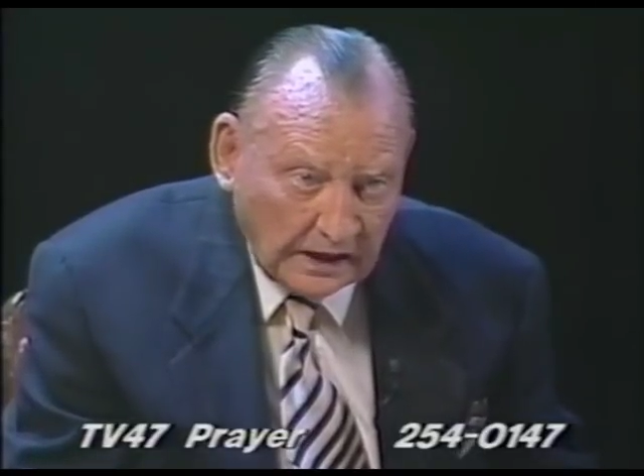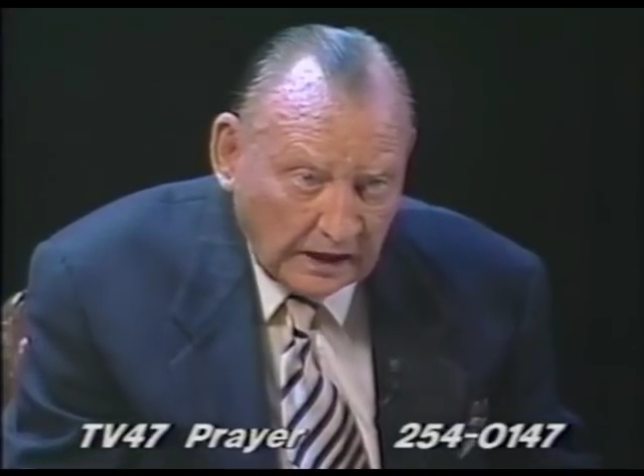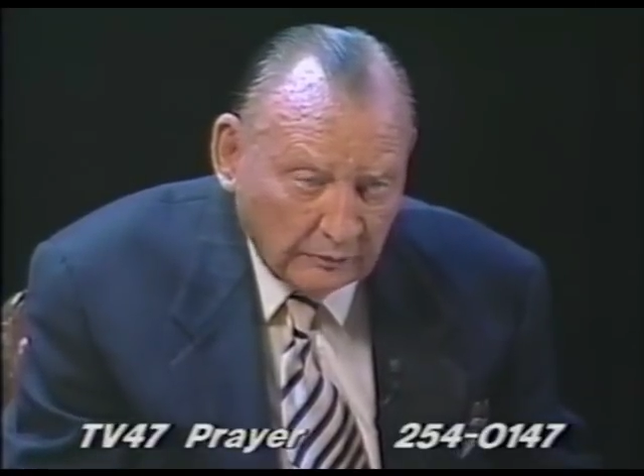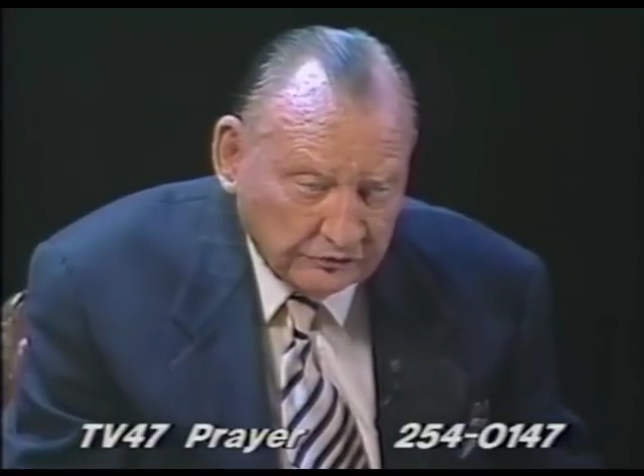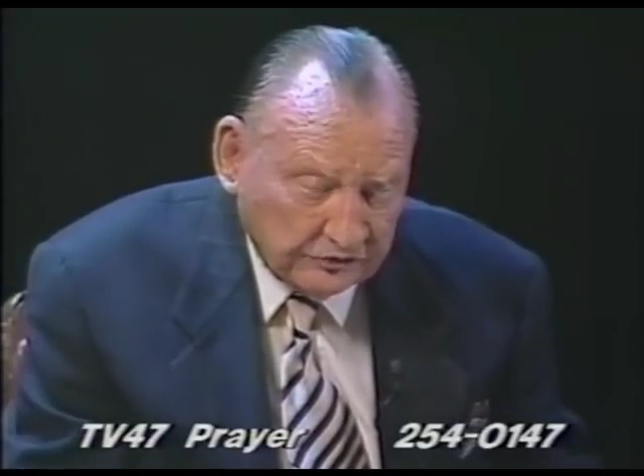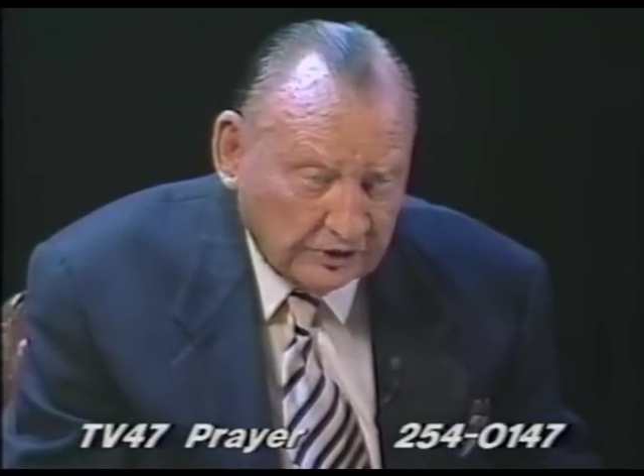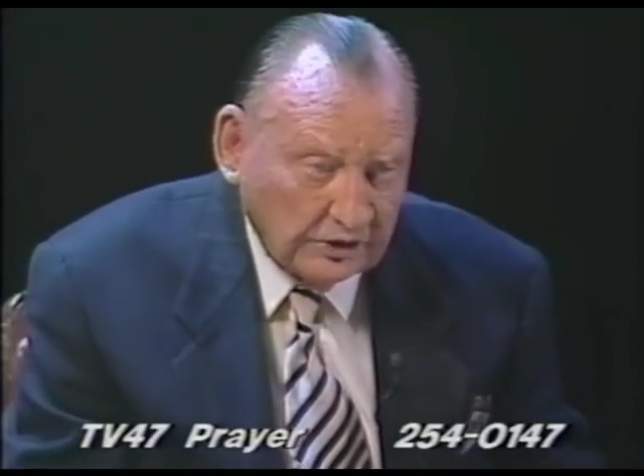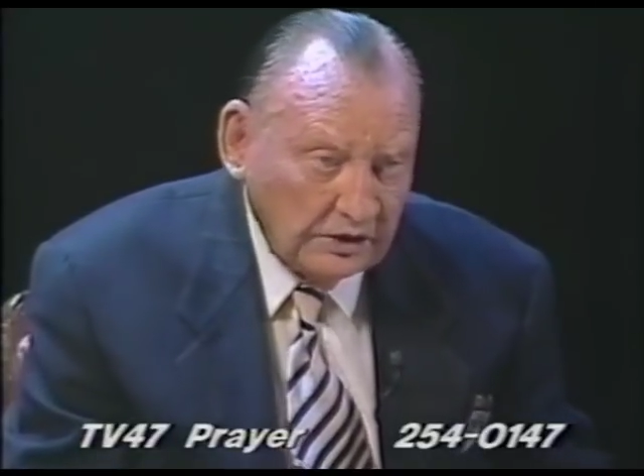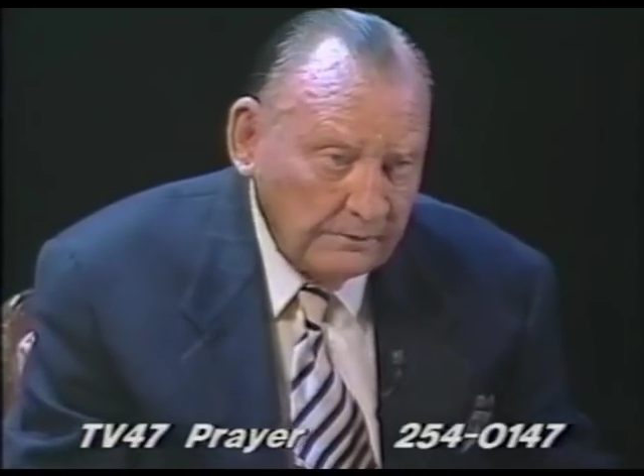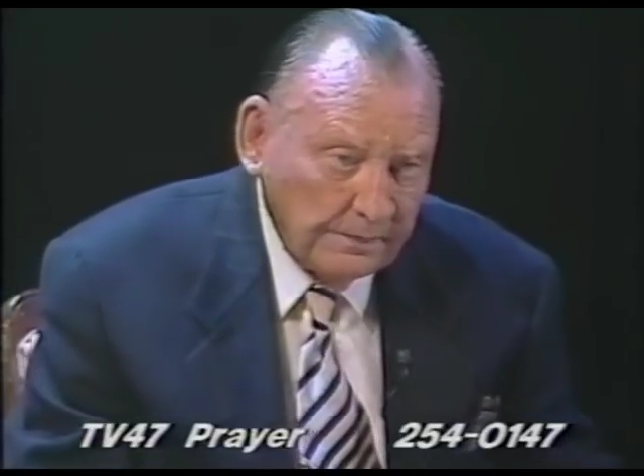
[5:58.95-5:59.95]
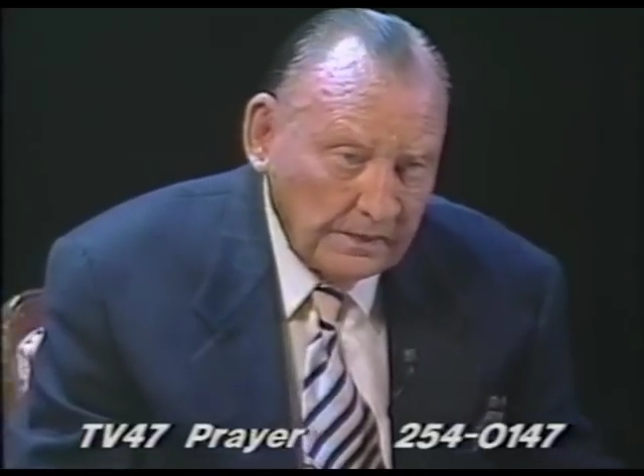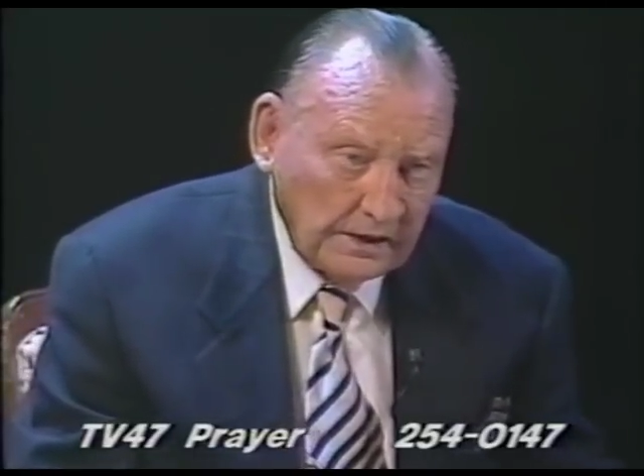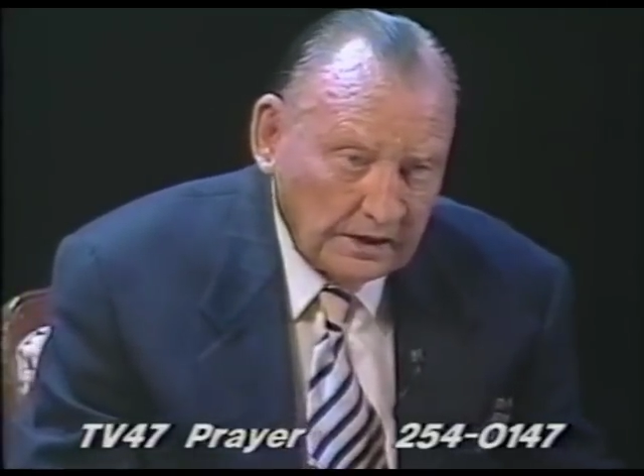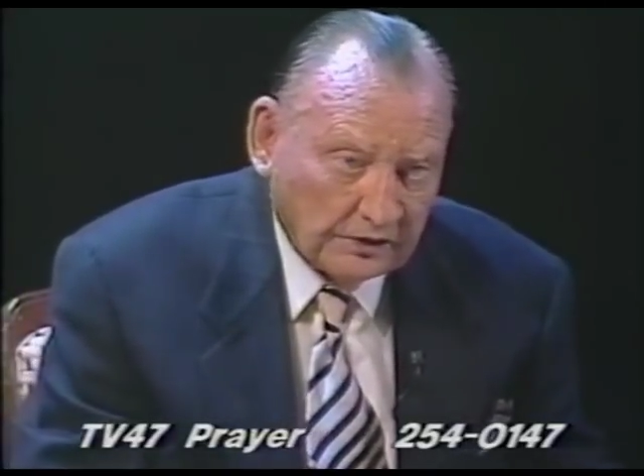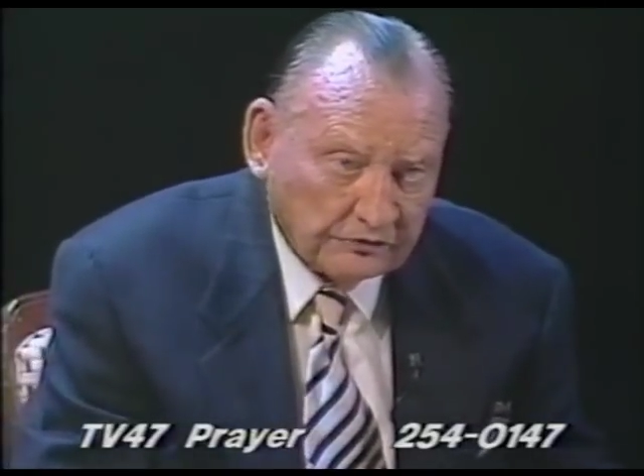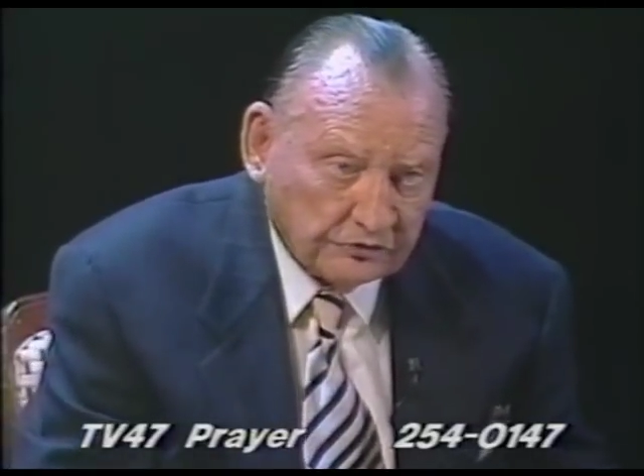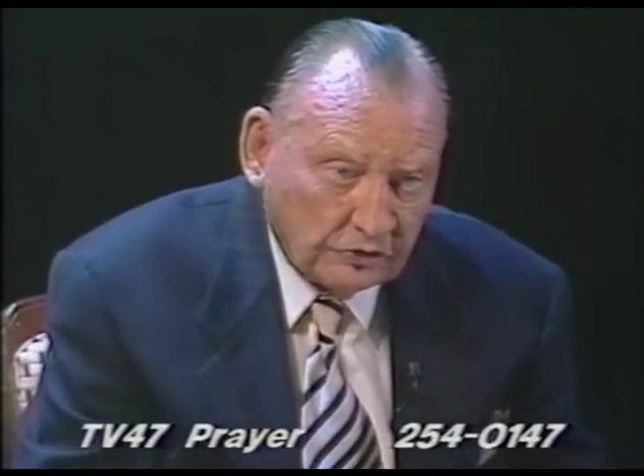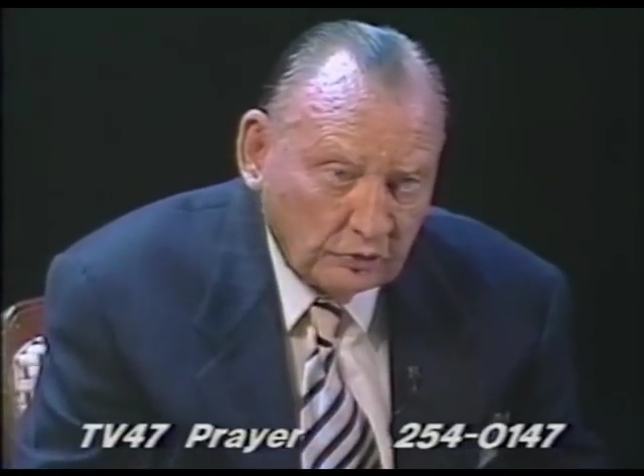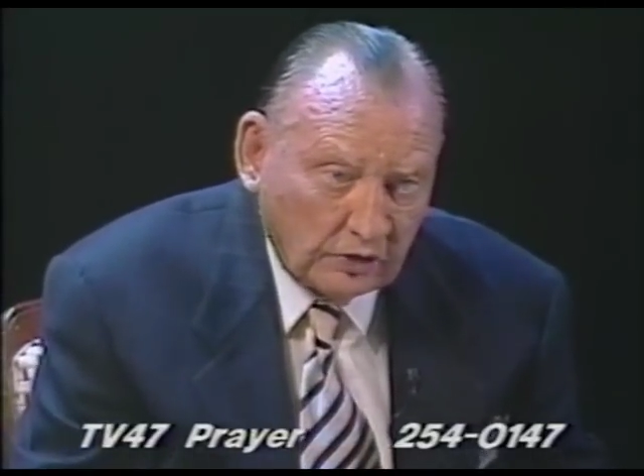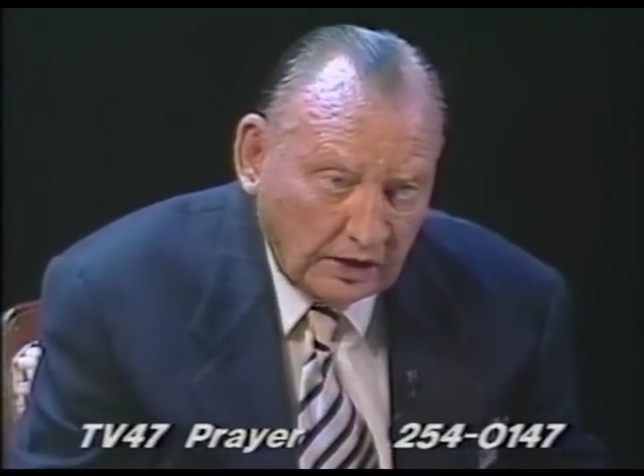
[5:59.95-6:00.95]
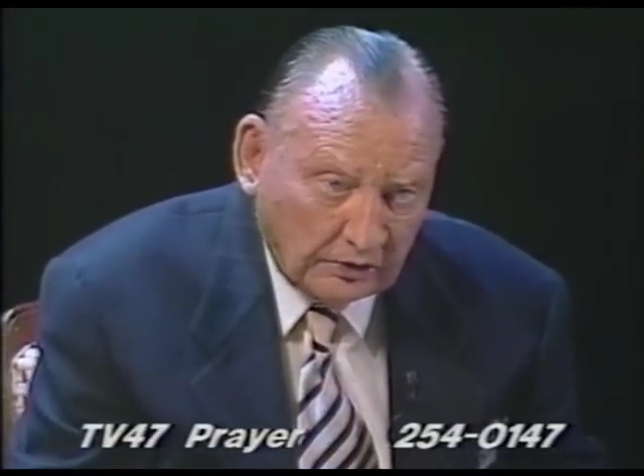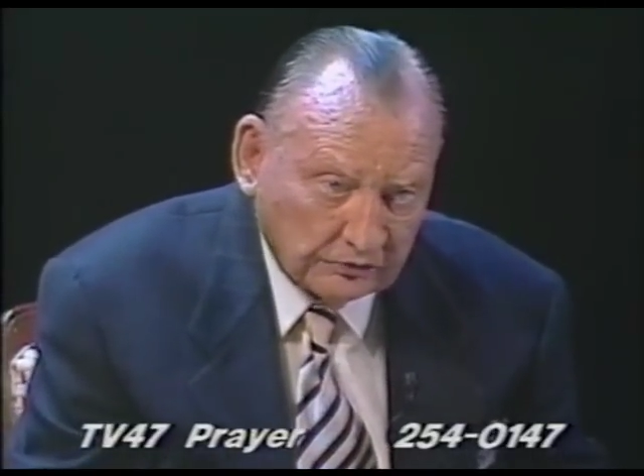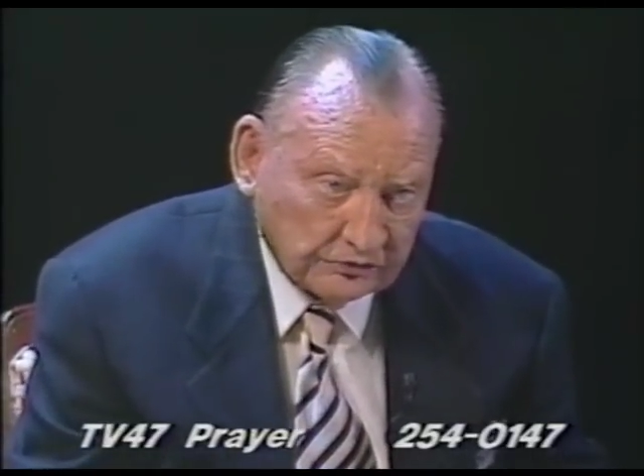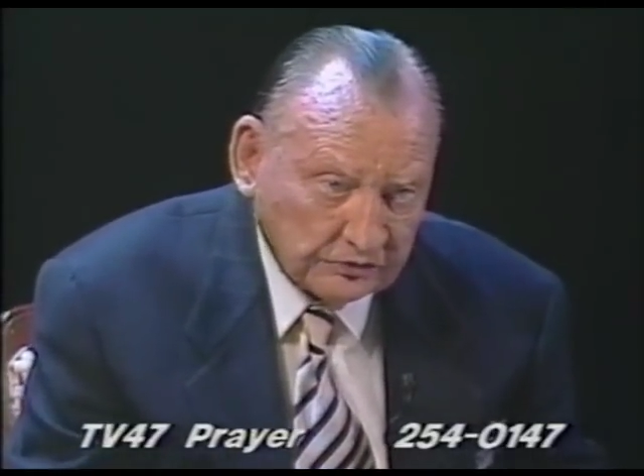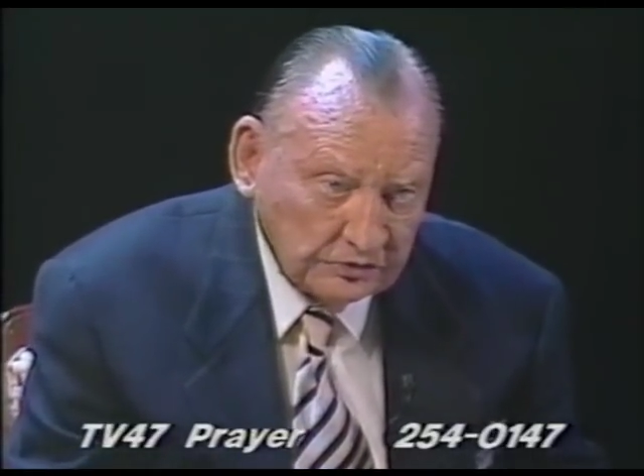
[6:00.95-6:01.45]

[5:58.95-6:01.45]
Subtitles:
I was sitting in a schoolhouse